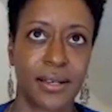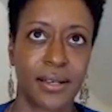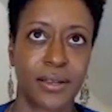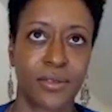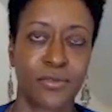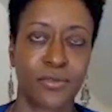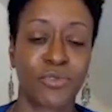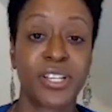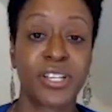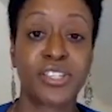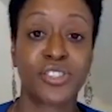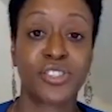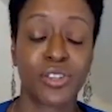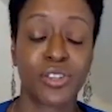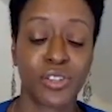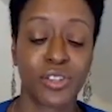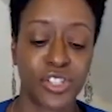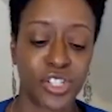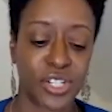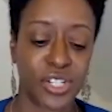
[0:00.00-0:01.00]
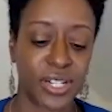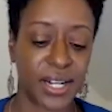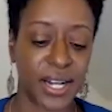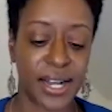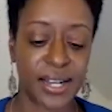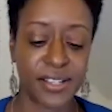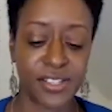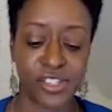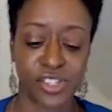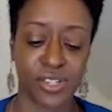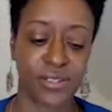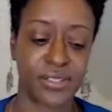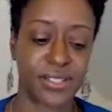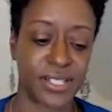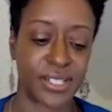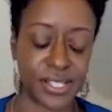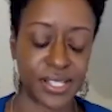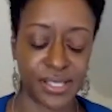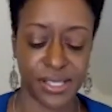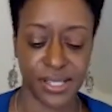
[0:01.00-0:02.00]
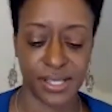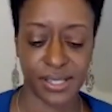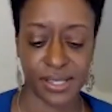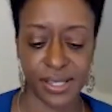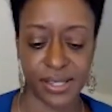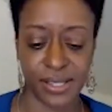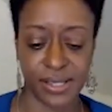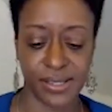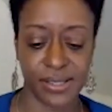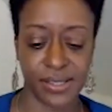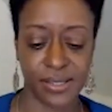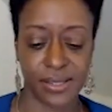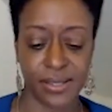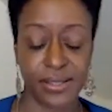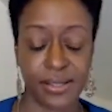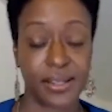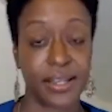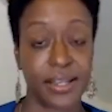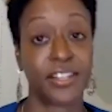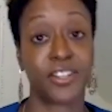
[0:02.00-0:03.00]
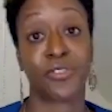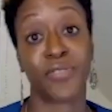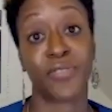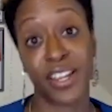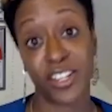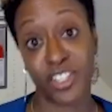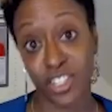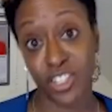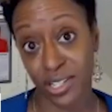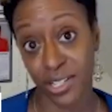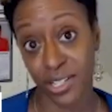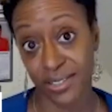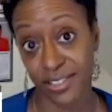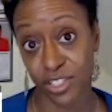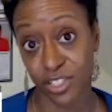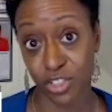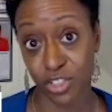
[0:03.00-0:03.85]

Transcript: research on certain diseases, interventions,